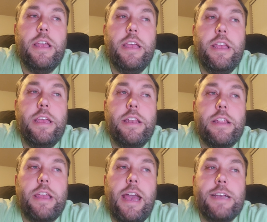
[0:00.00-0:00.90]
in
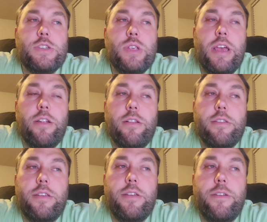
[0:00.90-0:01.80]

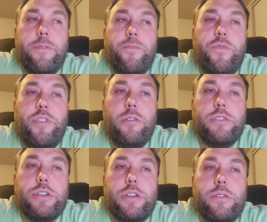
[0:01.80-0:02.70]
cash-settled
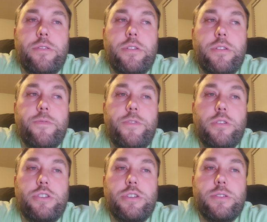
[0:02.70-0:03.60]

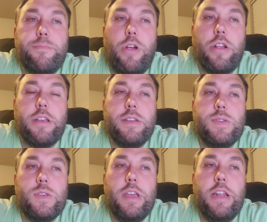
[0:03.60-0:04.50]
futures
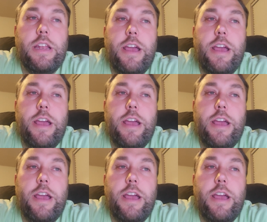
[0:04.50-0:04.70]
markets in an